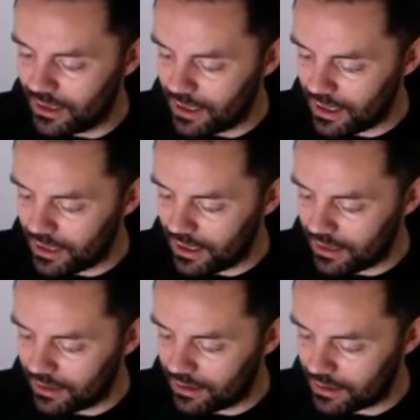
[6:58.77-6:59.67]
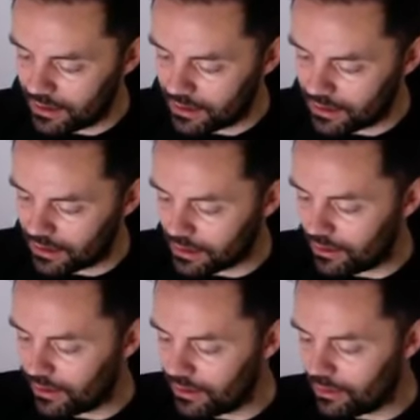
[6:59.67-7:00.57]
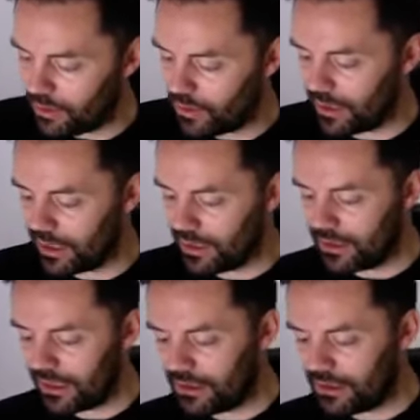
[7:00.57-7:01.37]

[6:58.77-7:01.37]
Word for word: And let's just go a little more and get that